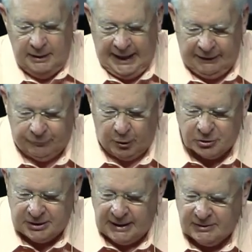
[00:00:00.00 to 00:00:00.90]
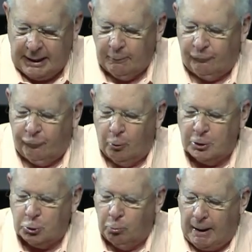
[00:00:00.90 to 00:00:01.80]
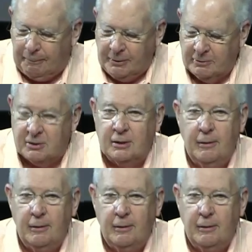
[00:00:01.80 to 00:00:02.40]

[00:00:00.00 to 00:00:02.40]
That verse says they will forge weapons,